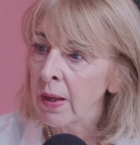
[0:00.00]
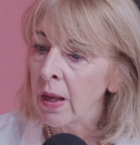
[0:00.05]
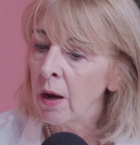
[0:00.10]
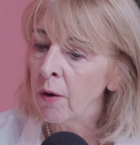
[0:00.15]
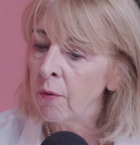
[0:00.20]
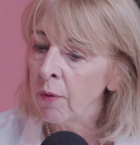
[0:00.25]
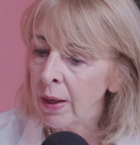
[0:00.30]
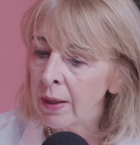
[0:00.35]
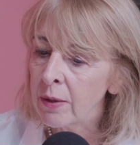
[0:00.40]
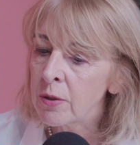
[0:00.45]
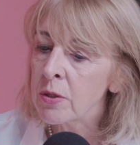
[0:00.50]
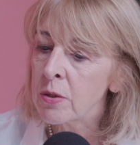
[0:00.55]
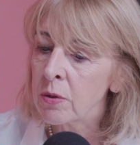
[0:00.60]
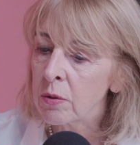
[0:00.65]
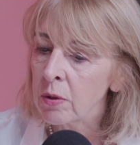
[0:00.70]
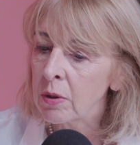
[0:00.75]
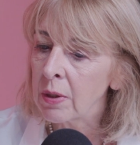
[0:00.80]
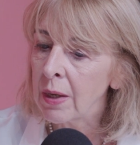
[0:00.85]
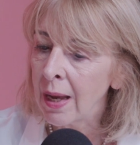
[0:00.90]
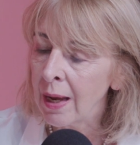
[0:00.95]
around
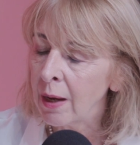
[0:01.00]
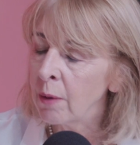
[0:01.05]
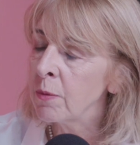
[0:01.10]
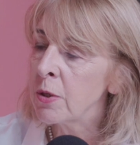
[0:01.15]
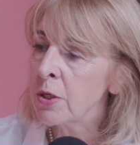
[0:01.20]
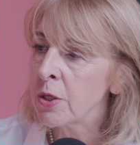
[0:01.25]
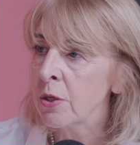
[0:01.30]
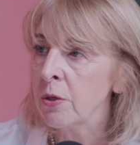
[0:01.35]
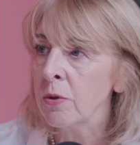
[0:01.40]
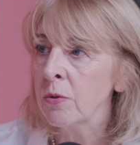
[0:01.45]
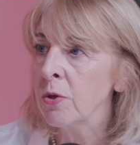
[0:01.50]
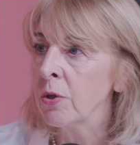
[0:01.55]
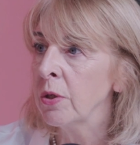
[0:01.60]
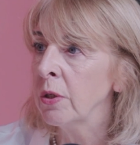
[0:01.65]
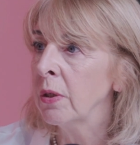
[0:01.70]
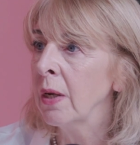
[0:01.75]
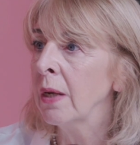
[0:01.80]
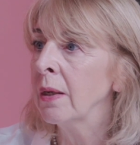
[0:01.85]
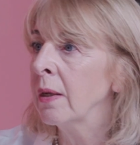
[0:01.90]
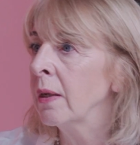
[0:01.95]
how much
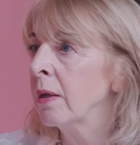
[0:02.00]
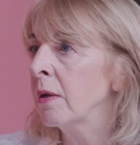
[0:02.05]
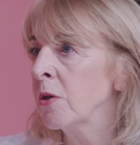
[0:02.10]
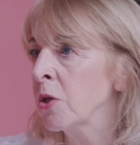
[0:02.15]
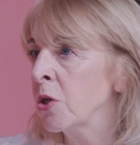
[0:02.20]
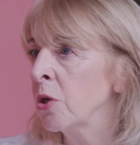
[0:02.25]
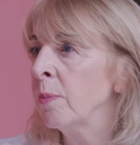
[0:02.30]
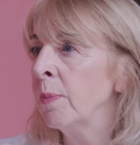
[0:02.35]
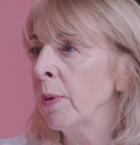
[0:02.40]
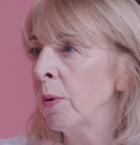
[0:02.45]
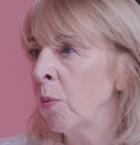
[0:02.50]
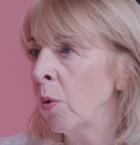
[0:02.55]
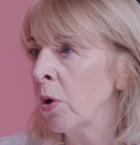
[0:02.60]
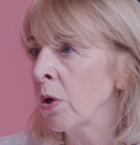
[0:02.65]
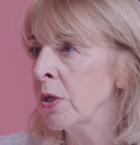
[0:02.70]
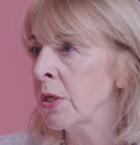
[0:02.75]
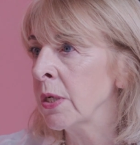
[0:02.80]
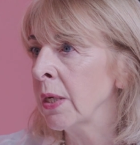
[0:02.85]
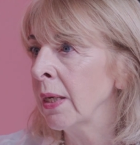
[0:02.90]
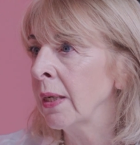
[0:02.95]
children should be
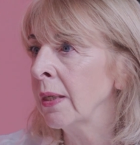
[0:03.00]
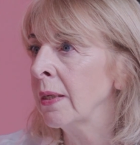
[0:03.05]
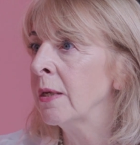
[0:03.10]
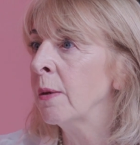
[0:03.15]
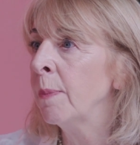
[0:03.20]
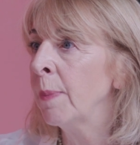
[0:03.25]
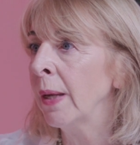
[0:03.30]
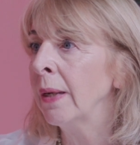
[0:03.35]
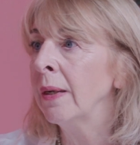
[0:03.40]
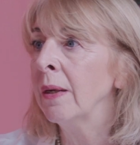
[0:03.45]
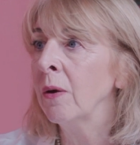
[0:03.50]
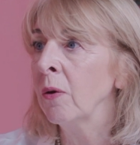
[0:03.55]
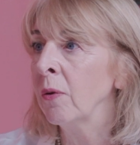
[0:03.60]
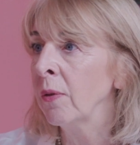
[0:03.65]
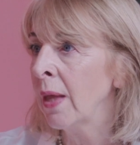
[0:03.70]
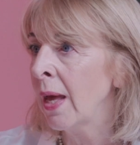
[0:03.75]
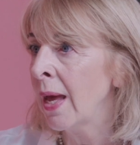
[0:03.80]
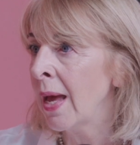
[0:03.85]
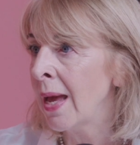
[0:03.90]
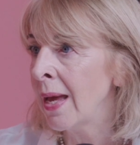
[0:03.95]
watching depending on
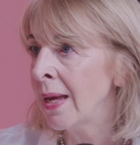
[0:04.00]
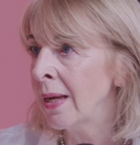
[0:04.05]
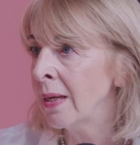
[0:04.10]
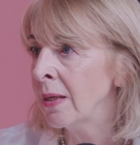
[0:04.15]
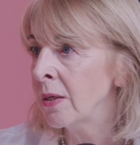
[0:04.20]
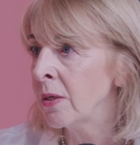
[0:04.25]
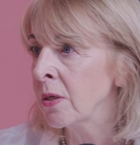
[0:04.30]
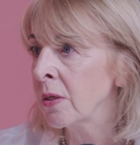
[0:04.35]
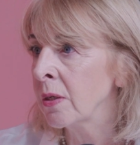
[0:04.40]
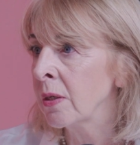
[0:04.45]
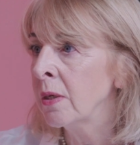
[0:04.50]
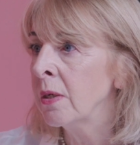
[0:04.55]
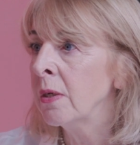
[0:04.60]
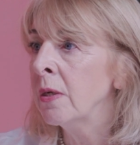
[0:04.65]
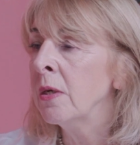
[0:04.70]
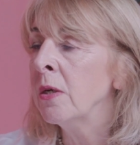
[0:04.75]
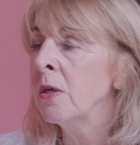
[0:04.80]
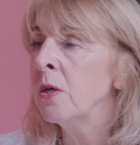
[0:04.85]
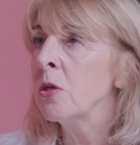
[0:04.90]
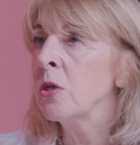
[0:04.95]
their age.
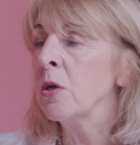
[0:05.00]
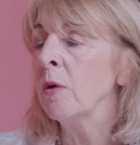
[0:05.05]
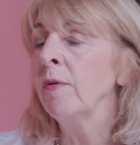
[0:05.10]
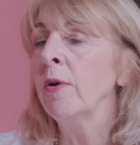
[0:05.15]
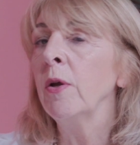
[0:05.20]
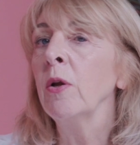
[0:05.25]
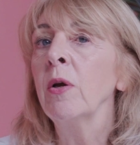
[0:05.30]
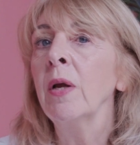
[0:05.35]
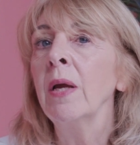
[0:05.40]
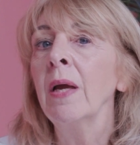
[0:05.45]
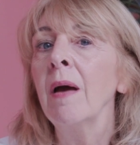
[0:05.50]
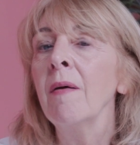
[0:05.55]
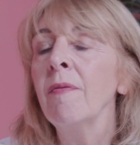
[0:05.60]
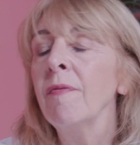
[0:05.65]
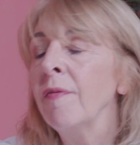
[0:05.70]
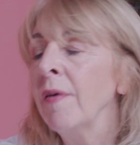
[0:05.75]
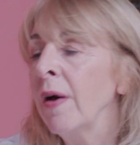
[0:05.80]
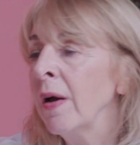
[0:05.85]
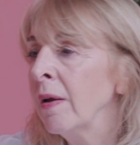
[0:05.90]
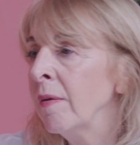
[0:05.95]
So if you're looking at a
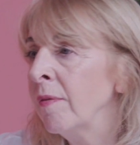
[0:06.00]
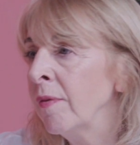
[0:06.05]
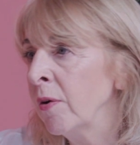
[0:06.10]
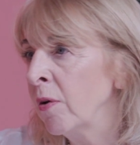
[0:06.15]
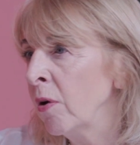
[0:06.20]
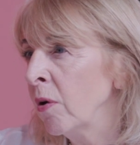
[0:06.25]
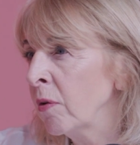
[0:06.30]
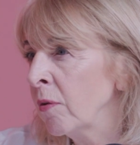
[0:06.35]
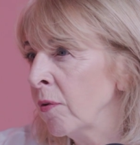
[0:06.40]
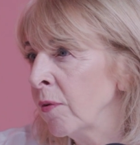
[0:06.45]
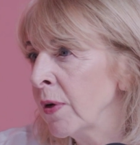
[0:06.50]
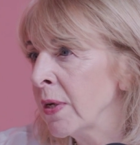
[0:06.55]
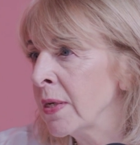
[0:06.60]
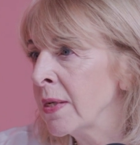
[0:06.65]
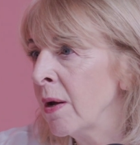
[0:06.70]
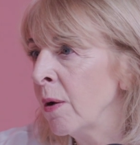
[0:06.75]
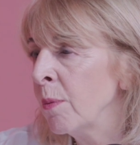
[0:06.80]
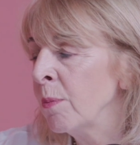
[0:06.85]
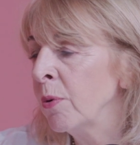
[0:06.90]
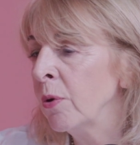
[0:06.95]
5-year-old, for
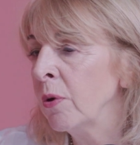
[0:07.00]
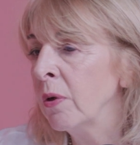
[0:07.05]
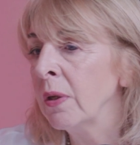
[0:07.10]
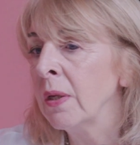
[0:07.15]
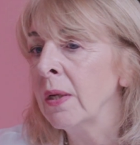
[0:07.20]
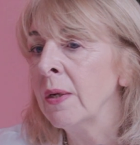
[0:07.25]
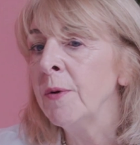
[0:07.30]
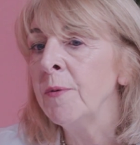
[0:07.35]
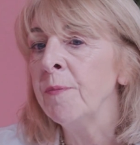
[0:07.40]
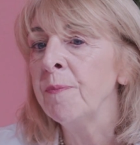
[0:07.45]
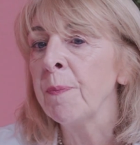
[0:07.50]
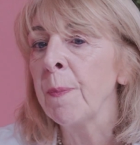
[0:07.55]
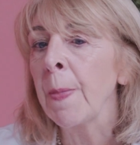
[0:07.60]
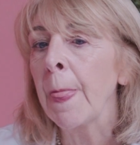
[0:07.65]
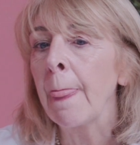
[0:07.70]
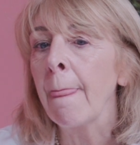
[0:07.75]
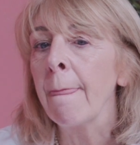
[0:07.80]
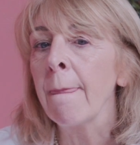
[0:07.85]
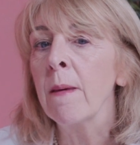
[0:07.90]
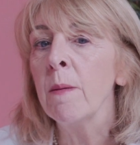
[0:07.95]
example,
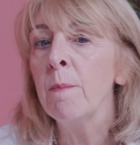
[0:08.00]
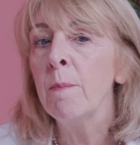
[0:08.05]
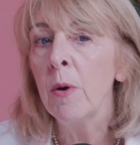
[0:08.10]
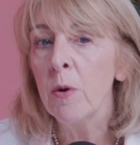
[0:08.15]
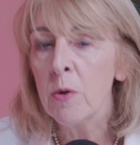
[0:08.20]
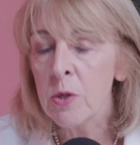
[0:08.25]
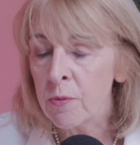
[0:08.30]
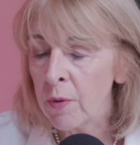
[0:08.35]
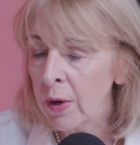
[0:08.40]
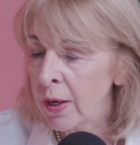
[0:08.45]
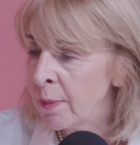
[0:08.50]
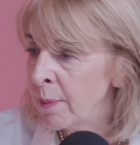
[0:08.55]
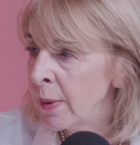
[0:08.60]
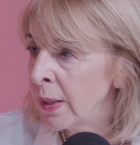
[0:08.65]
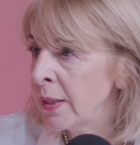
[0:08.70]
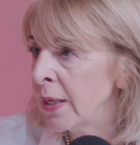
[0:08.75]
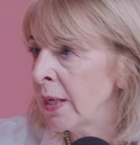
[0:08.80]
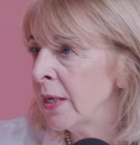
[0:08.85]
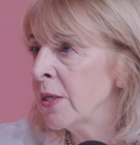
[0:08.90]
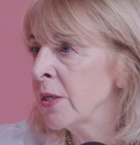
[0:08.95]
most
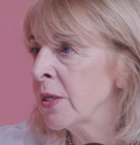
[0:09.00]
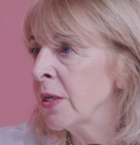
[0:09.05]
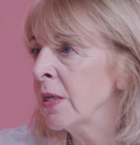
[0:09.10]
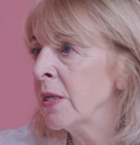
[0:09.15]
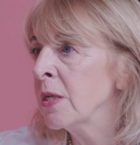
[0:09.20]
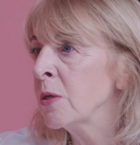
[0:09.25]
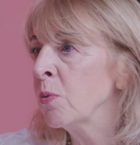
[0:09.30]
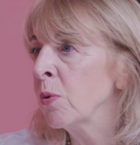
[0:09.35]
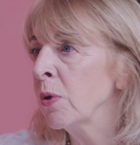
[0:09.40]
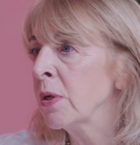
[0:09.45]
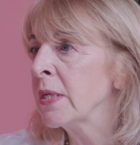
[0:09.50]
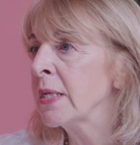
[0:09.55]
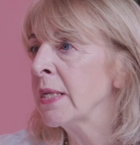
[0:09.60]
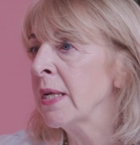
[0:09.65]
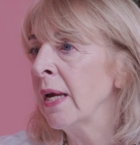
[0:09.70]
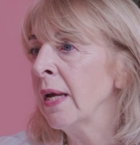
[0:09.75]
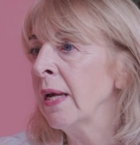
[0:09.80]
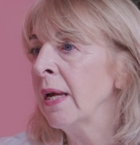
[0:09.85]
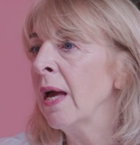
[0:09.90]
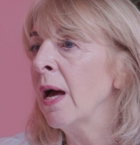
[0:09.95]
recommendations will
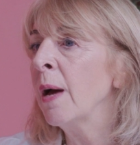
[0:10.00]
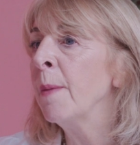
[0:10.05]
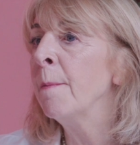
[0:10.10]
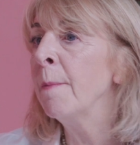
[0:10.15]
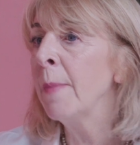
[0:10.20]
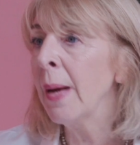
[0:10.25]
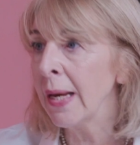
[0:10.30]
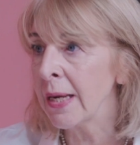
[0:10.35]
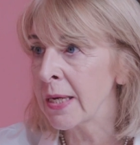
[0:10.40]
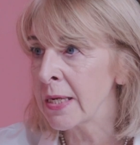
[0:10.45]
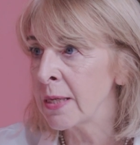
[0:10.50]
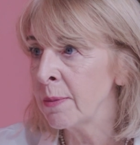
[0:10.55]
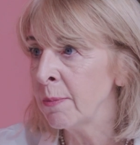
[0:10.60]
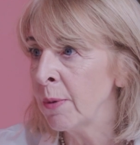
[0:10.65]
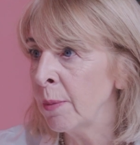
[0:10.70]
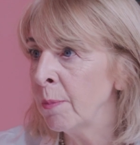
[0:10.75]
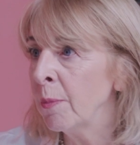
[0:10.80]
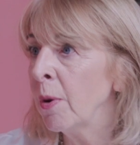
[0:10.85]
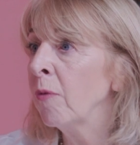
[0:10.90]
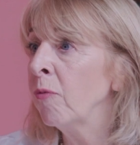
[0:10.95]
say a
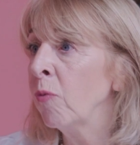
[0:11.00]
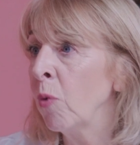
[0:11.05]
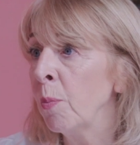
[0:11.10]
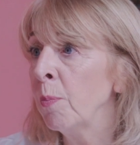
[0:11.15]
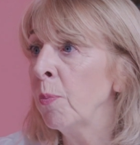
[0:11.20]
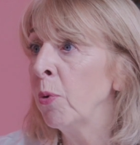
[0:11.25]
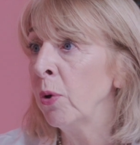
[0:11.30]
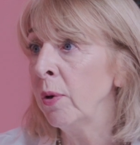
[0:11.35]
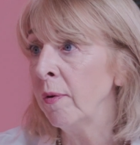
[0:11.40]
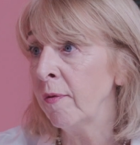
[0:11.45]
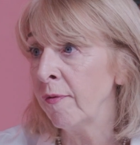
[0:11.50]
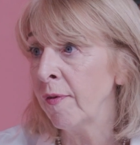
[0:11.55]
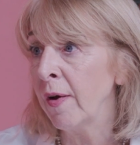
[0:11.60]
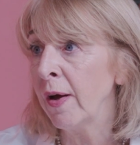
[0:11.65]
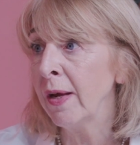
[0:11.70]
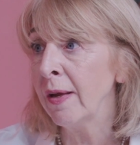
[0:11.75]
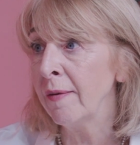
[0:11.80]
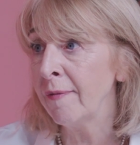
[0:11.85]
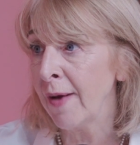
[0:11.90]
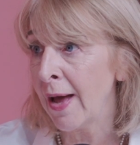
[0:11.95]
maximum of
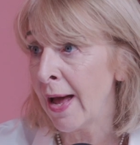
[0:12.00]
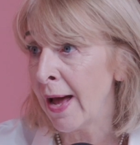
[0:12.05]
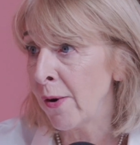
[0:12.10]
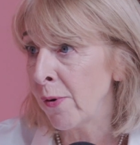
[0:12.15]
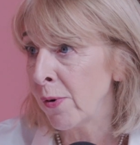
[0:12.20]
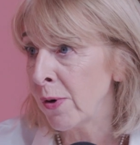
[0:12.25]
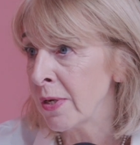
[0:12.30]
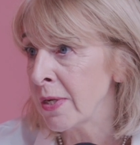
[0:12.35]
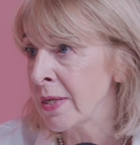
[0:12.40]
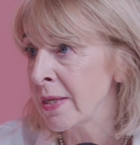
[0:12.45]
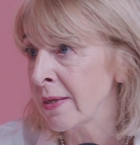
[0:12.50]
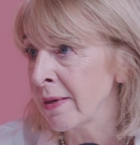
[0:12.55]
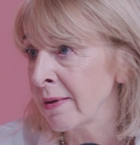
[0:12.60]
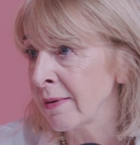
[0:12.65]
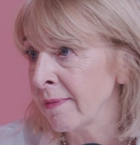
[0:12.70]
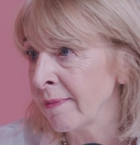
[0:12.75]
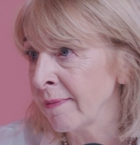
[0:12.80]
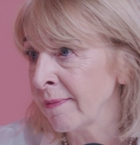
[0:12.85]
1.5 hours,